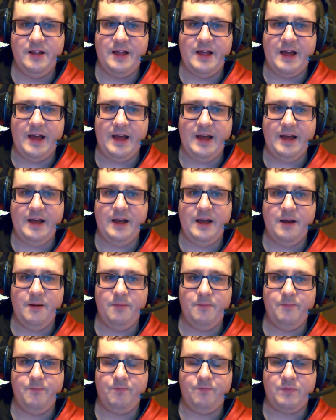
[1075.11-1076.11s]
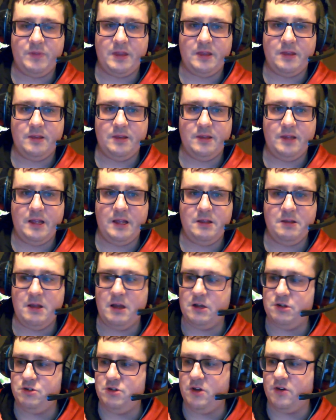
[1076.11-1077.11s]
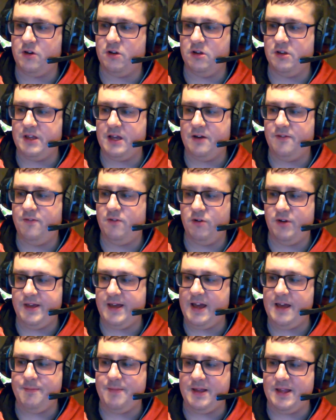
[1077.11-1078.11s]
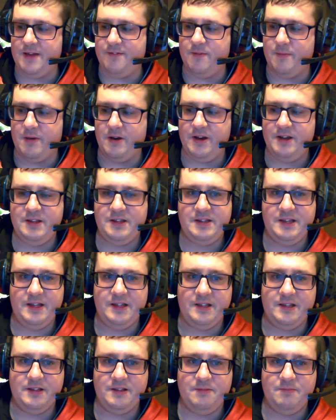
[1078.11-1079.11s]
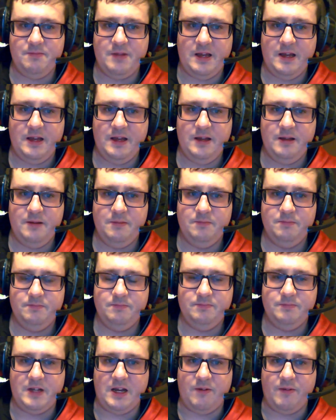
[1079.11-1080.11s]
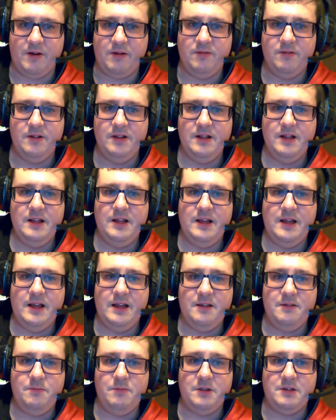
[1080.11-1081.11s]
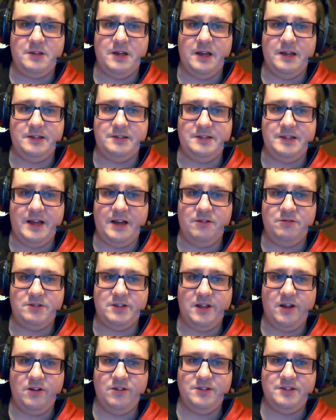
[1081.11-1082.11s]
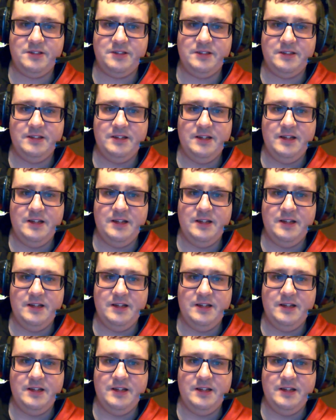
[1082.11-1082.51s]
That should have gone on Now 48, but never mind, it didn't. Oh well. So it's Now's loss.